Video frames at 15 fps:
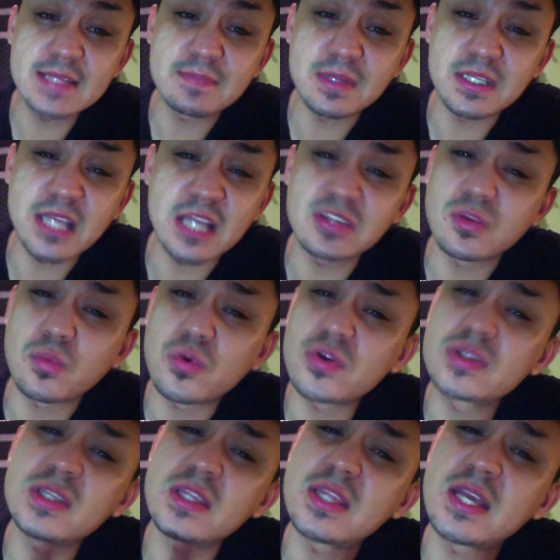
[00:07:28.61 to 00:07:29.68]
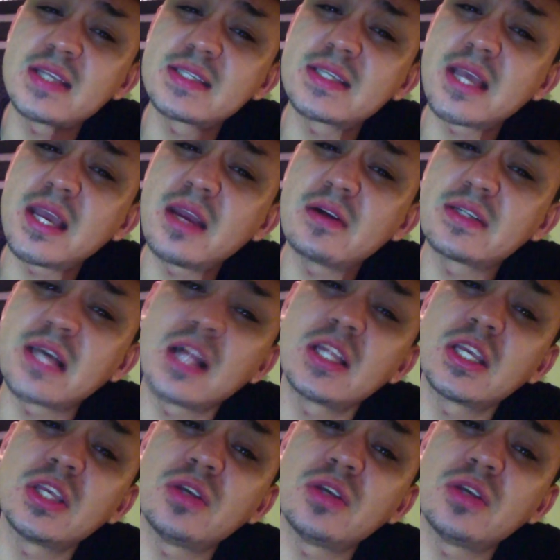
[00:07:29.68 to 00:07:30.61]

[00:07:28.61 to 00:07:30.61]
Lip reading: but yet the words that they say are telling